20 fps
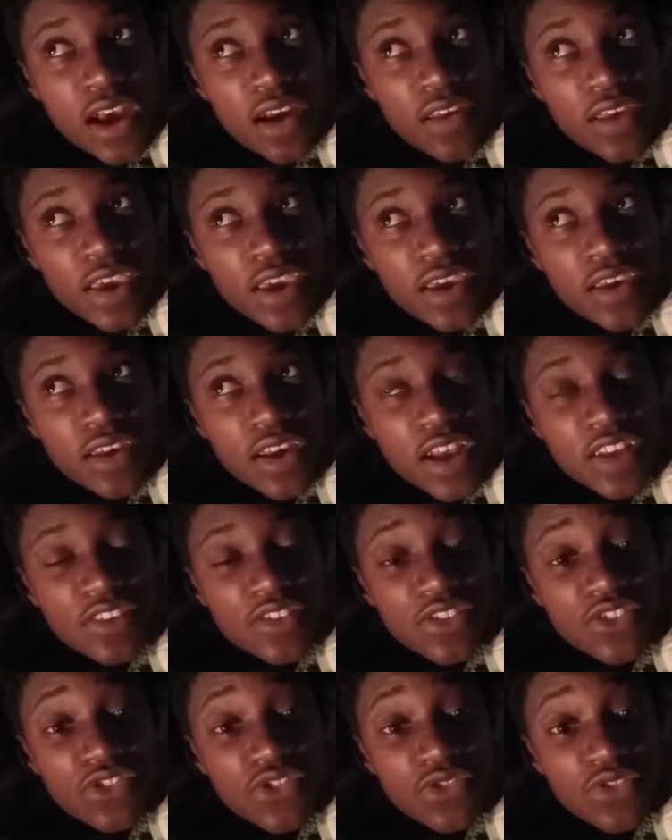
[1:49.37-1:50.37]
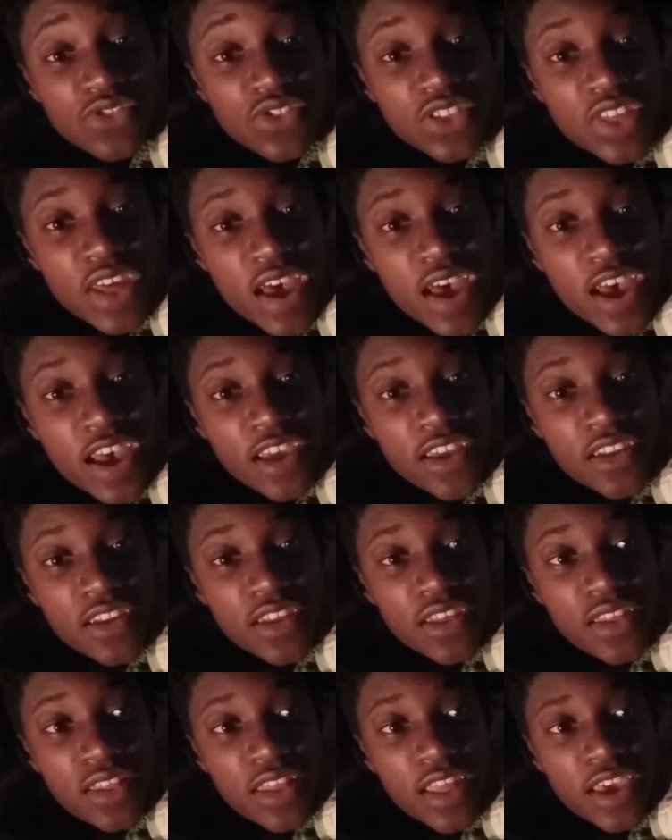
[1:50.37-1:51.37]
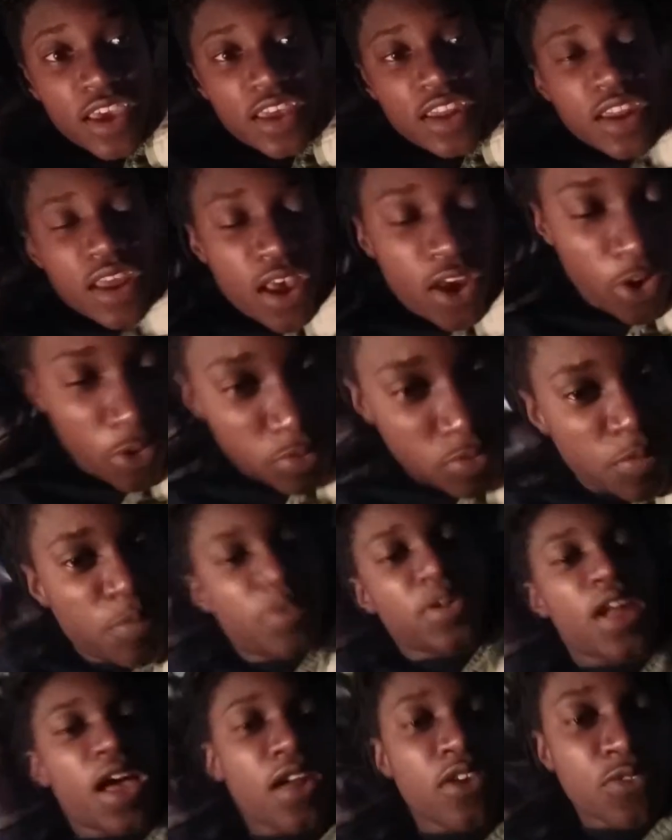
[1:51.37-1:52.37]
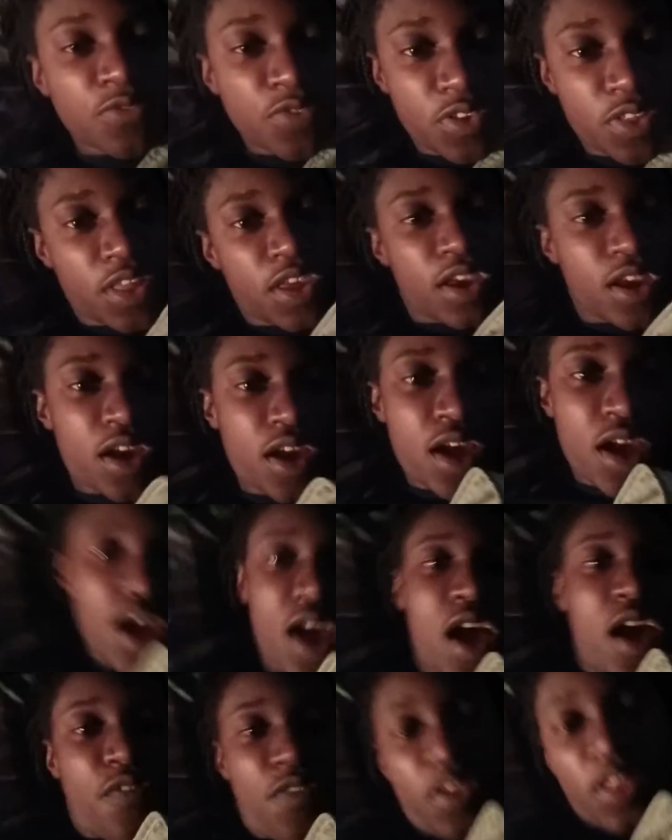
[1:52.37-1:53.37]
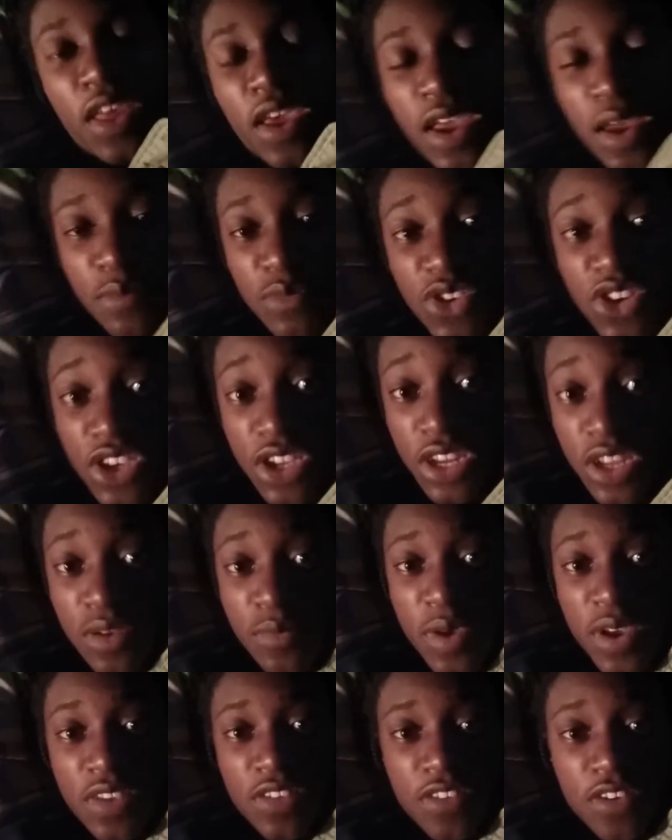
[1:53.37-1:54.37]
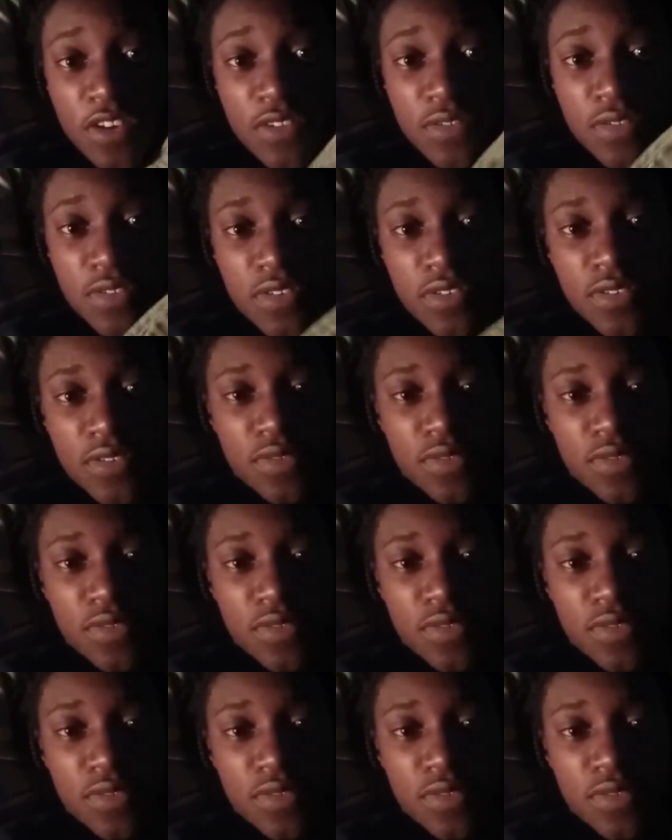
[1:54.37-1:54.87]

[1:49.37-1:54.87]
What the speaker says: like I just used that, and like it helped, but I feel like I'm cheating myself.